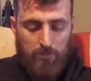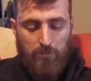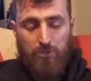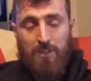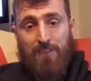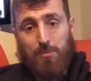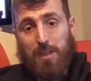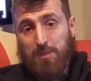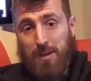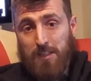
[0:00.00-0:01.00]
Doesn't have to be
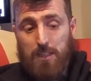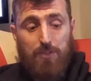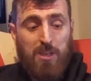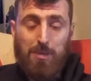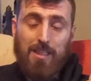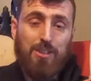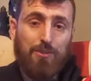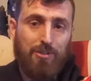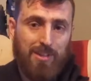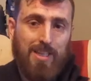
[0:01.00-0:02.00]
expensive, you can pick these up
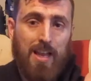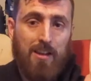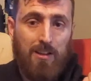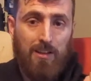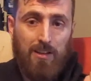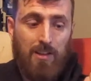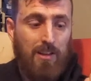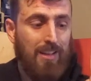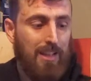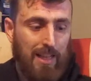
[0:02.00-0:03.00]
for a tenner.
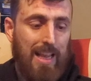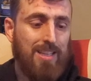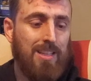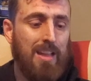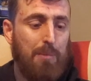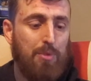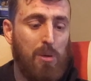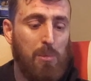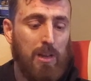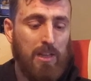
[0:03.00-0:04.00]
Less than that
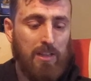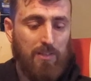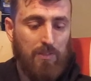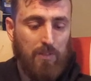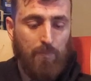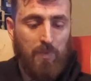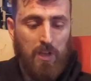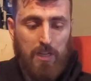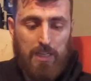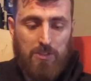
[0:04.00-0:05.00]
probably.
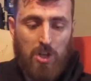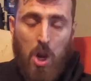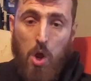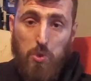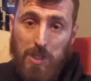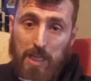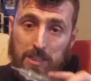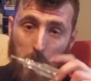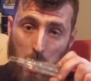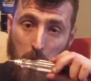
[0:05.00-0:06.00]
It's the load you need, it's
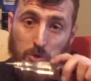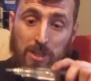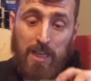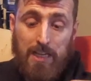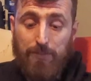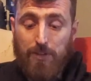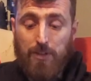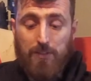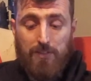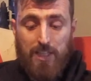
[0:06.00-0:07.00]
the load you need
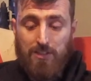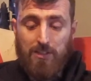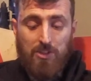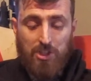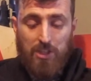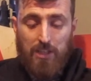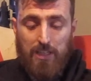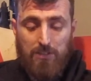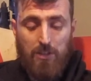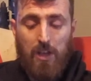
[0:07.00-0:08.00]
for testing the
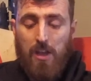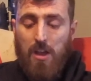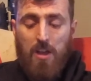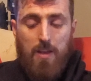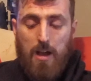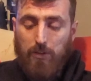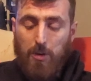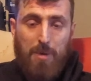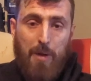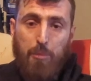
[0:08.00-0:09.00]
circuits got
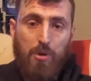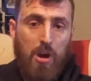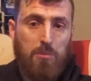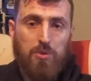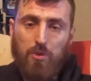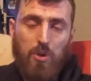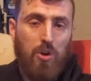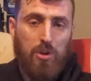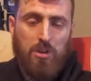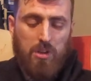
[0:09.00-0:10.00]
a pair of probes, the
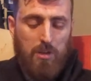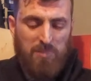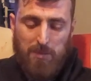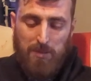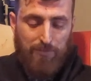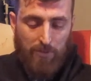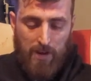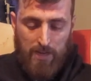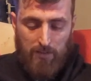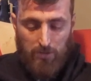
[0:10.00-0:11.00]
hook,
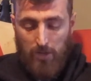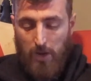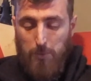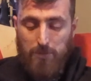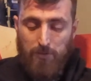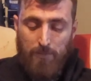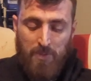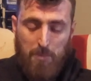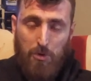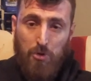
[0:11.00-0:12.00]
PP3, got loads of them,
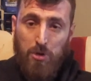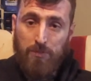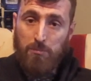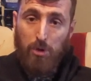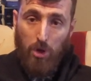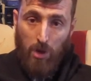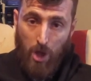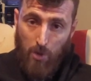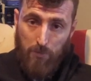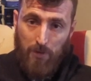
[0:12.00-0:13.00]
but none of them put
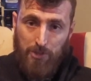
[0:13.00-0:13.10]
load on the